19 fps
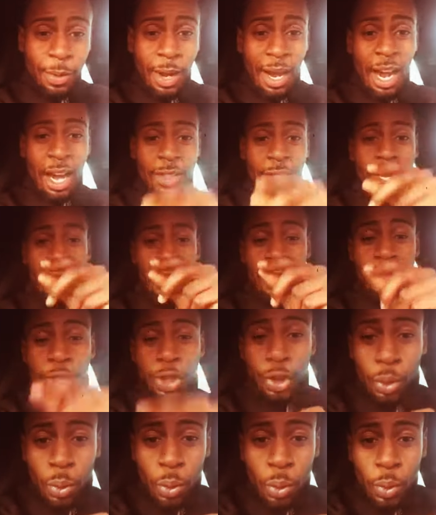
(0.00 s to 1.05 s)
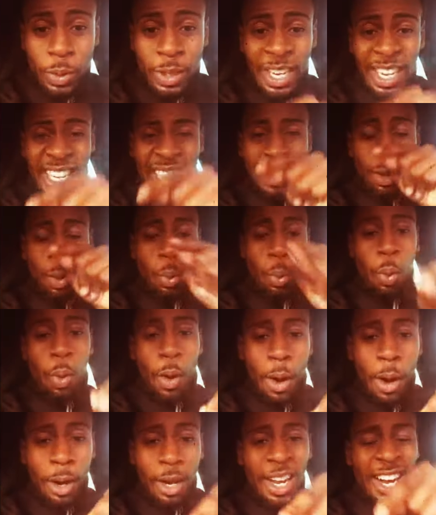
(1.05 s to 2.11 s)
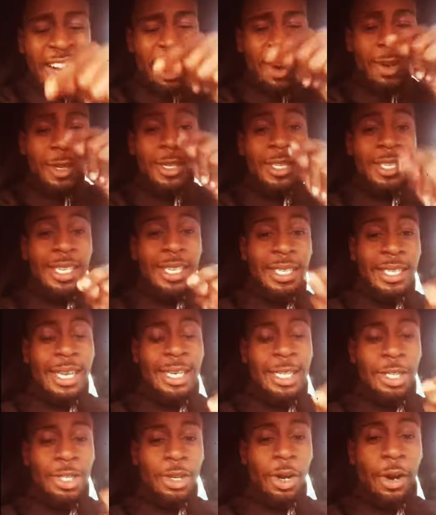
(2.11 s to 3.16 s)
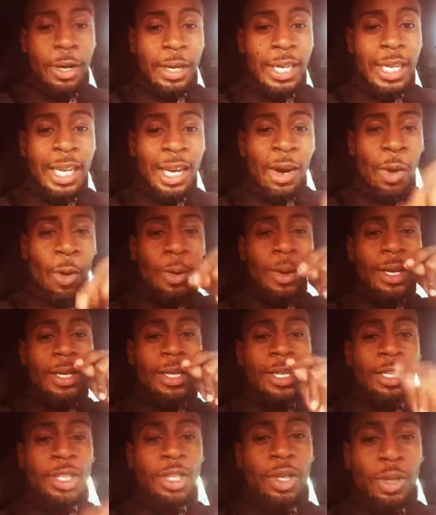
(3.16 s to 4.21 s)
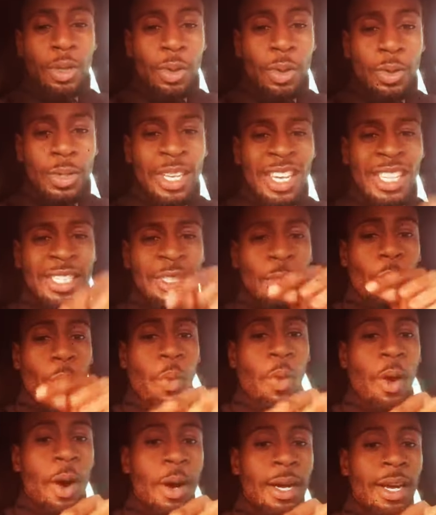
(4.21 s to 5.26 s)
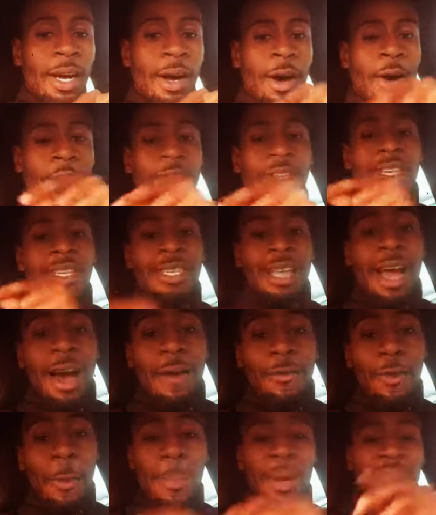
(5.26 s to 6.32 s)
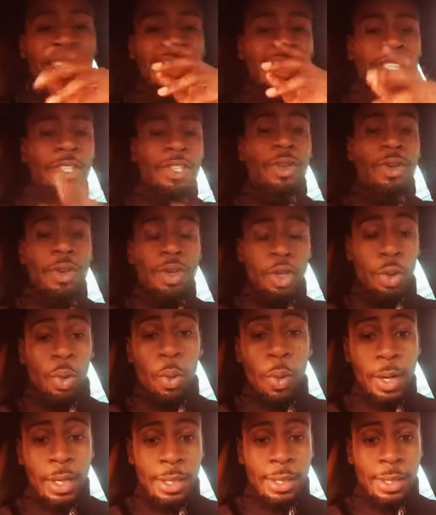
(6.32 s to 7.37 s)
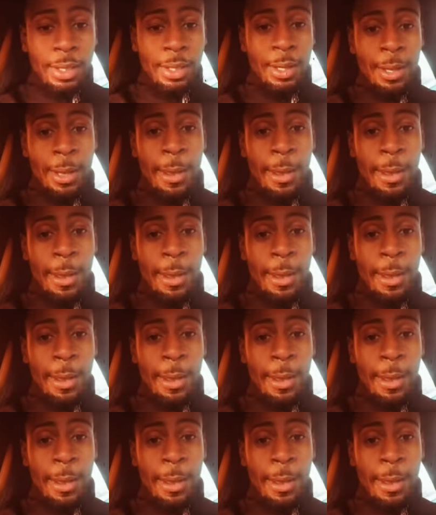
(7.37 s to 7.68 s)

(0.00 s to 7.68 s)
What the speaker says: You either can choose to walk on your success journey or you can choose to walk on your downfall, but it's your choice.